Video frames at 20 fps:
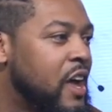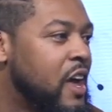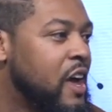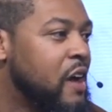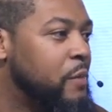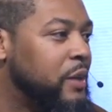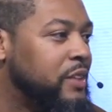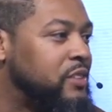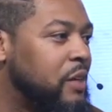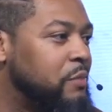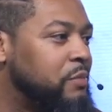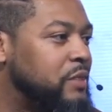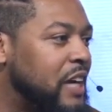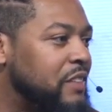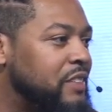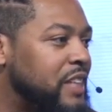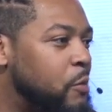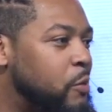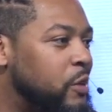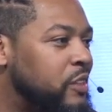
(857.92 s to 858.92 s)
but sometimes
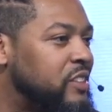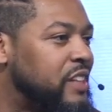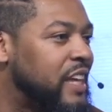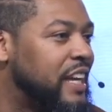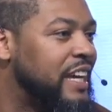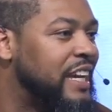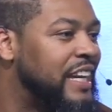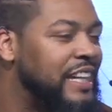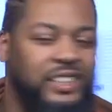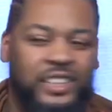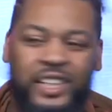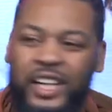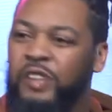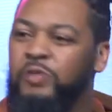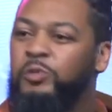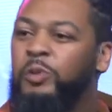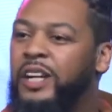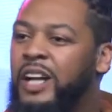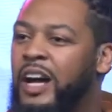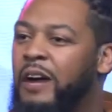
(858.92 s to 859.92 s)
I would sing it and tears
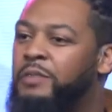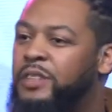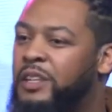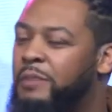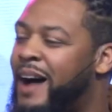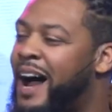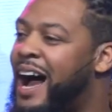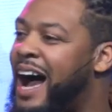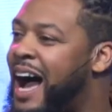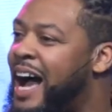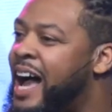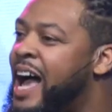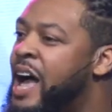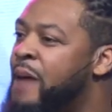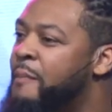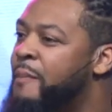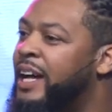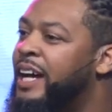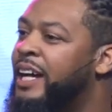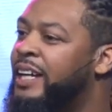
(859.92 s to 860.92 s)
would come to my eye
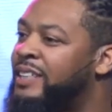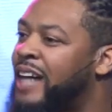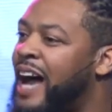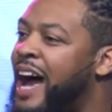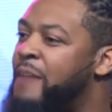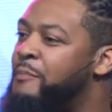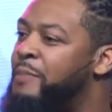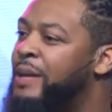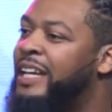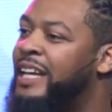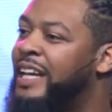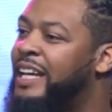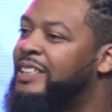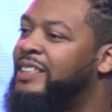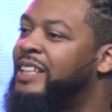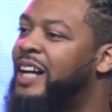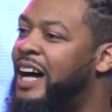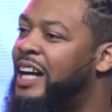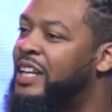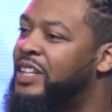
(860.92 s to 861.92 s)
because I begin
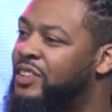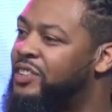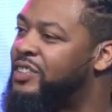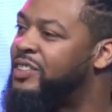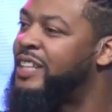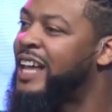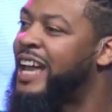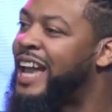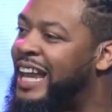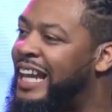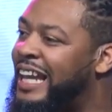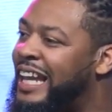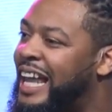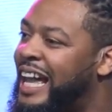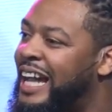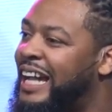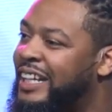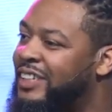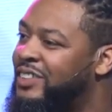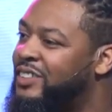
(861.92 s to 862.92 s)
to understand
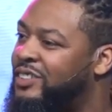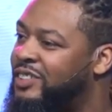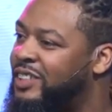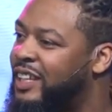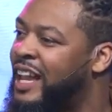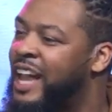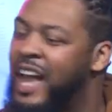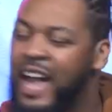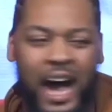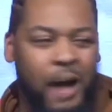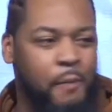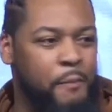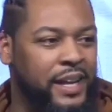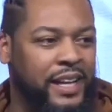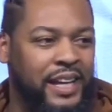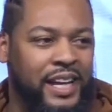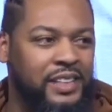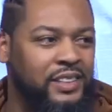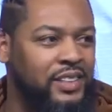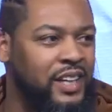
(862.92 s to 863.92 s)
legacy. I
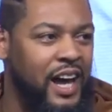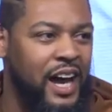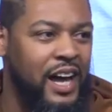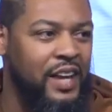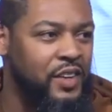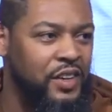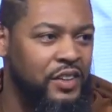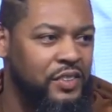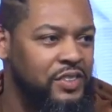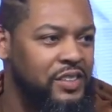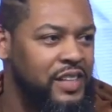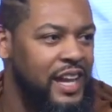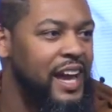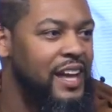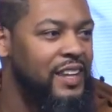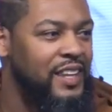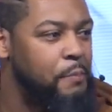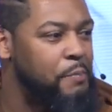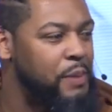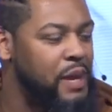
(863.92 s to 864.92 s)
begin to understand
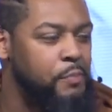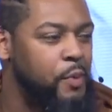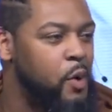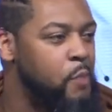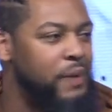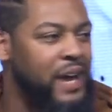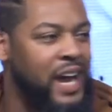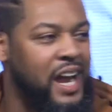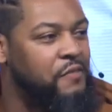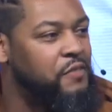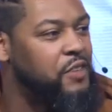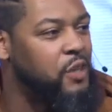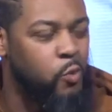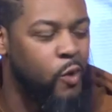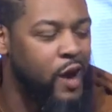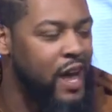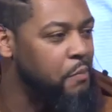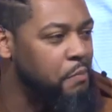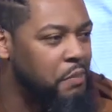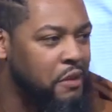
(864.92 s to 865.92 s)
that people paved the
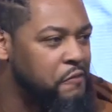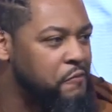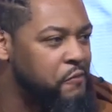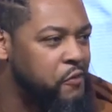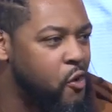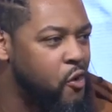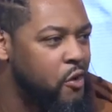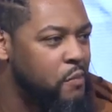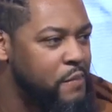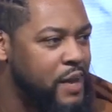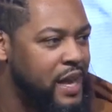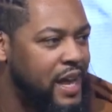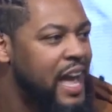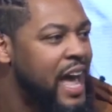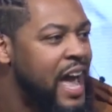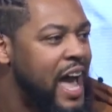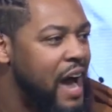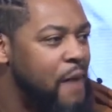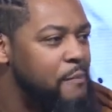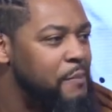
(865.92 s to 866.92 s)
way before me.
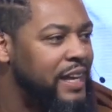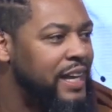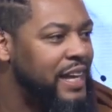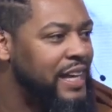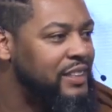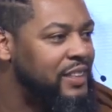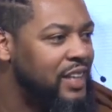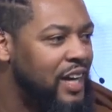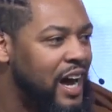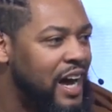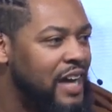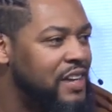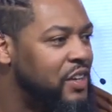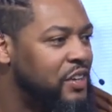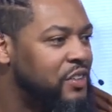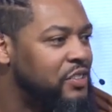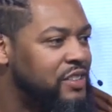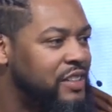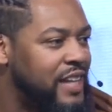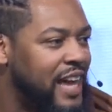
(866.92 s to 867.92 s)
I begin to
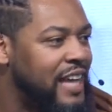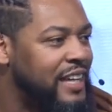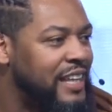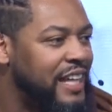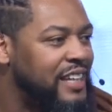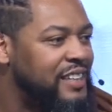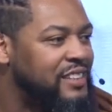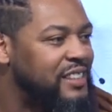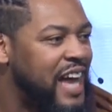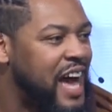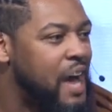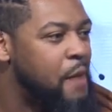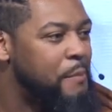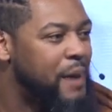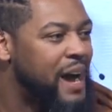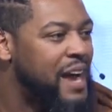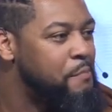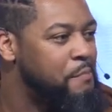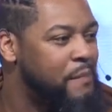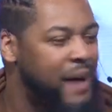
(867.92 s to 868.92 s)
understand that it's not
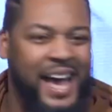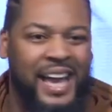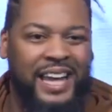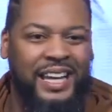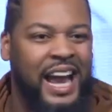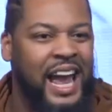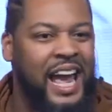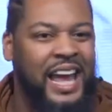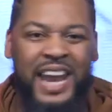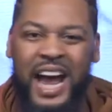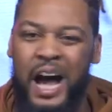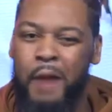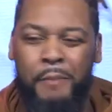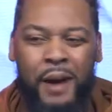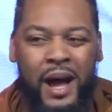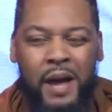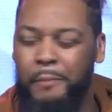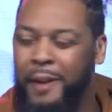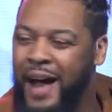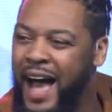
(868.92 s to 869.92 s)
by might, not
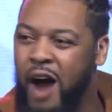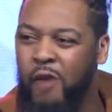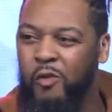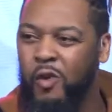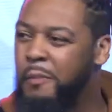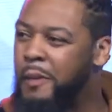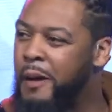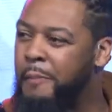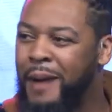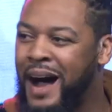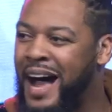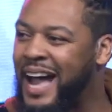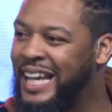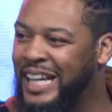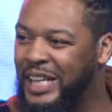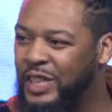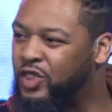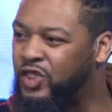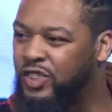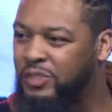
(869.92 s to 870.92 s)
by power, but by
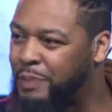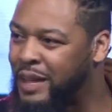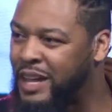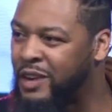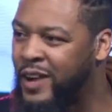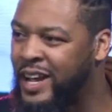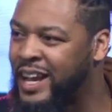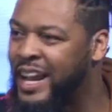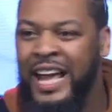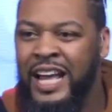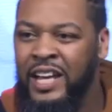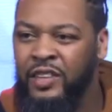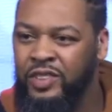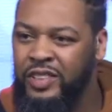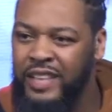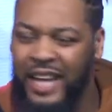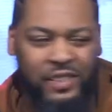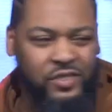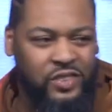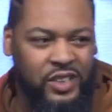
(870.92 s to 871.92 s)
His Spirit,
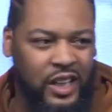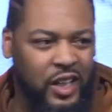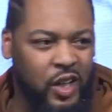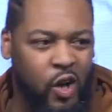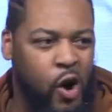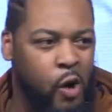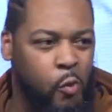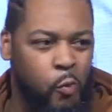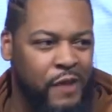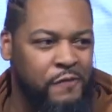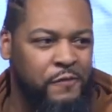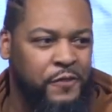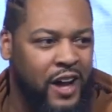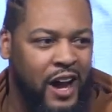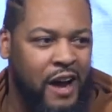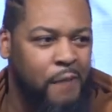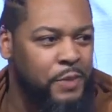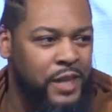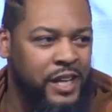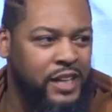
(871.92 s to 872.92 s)
says the Lord. We've
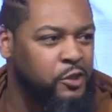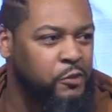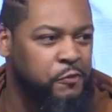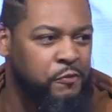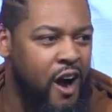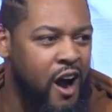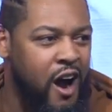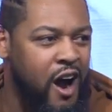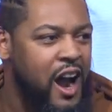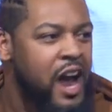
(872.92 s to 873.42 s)
come this far